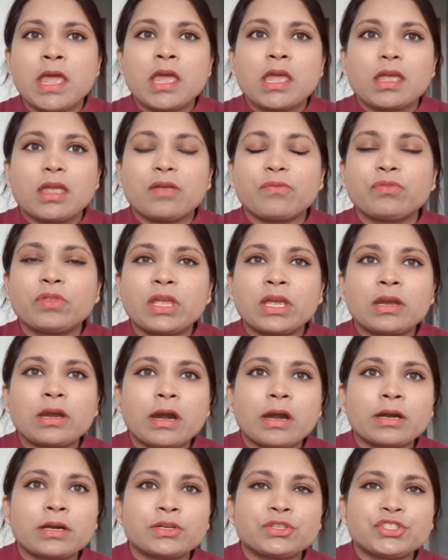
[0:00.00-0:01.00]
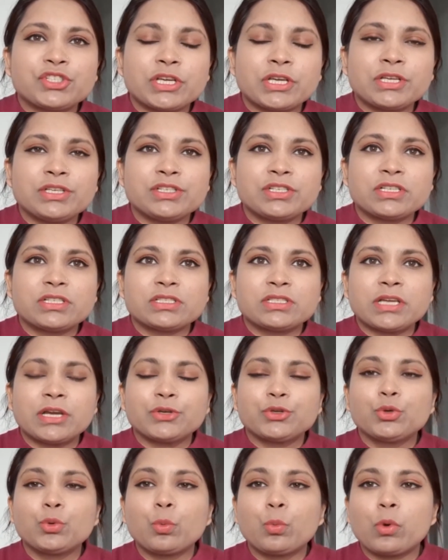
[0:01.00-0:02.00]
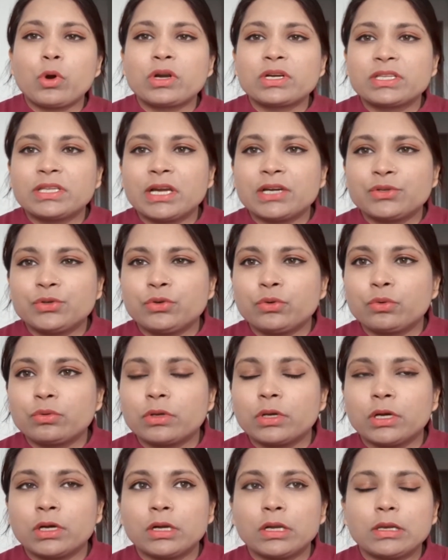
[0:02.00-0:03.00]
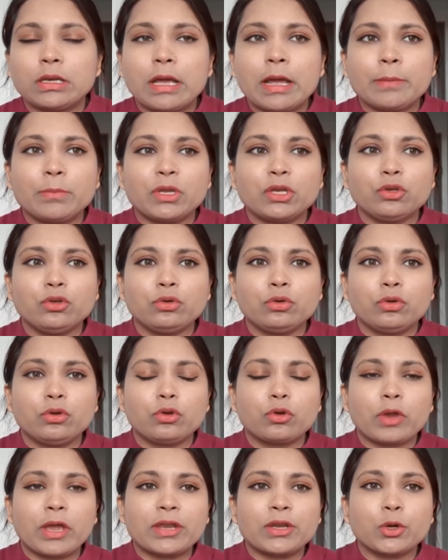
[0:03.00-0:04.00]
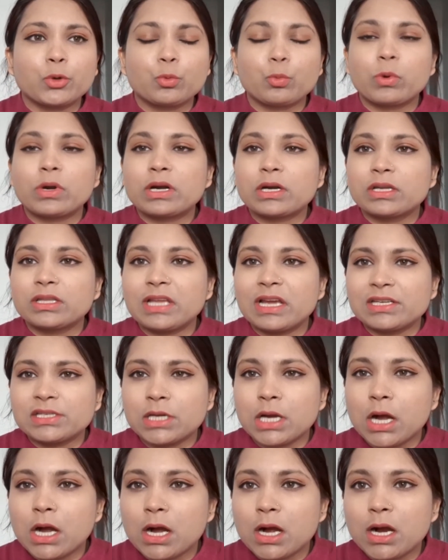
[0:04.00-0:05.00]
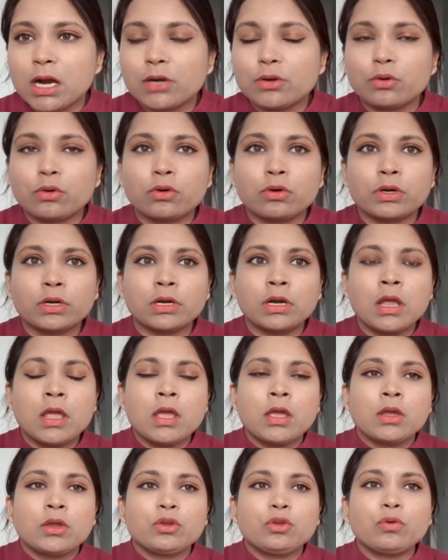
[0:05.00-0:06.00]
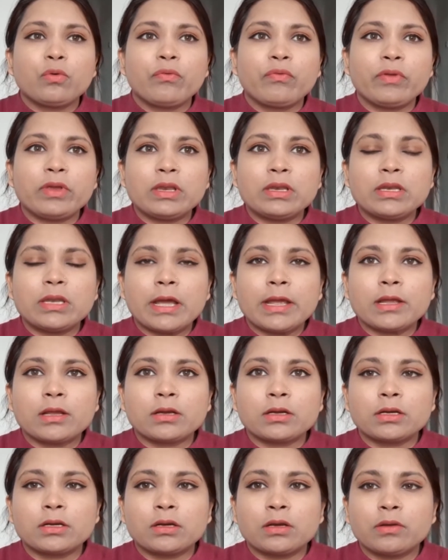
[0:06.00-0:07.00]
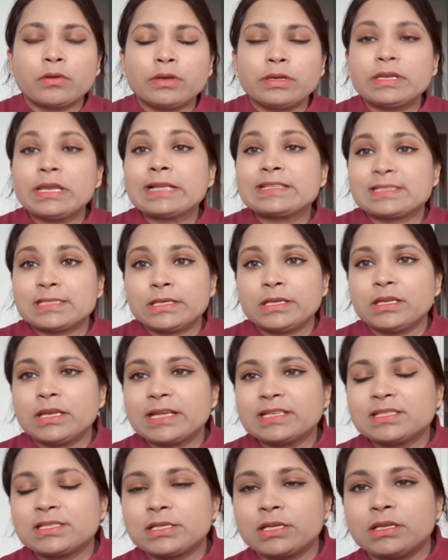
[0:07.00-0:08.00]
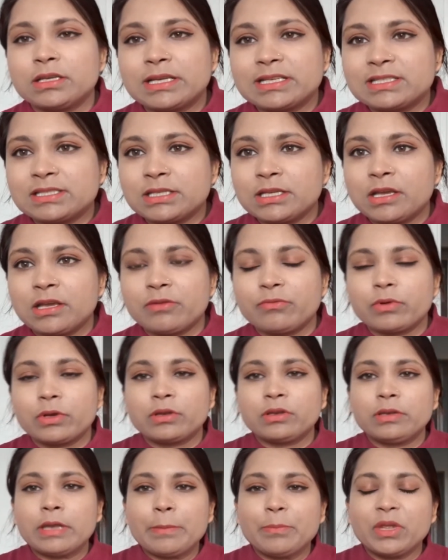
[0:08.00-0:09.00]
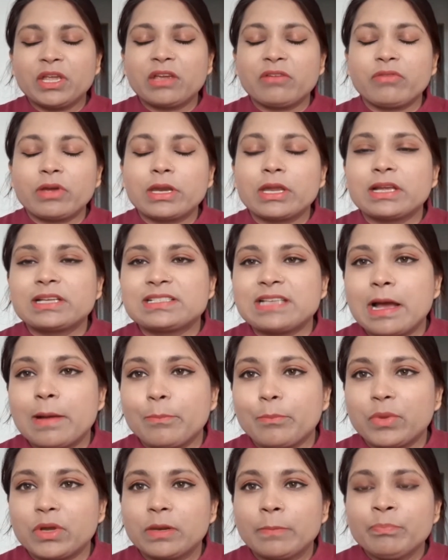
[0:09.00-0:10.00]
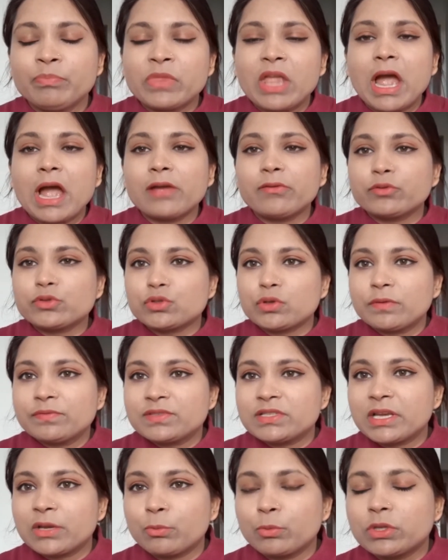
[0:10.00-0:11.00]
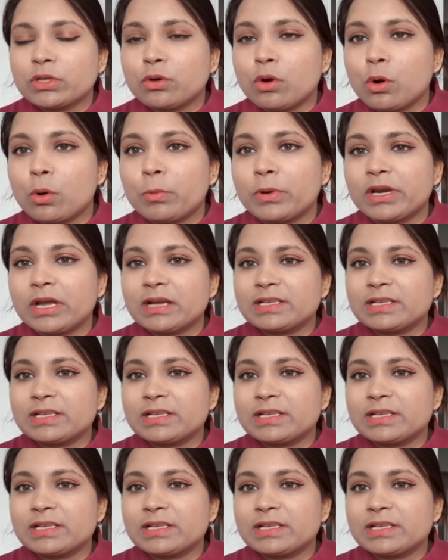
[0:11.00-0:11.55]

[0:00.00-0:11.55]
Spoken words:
If there are changes that you want, that you cannot work that hard, or you feel like let's let me give an example. I was off sick with COVID.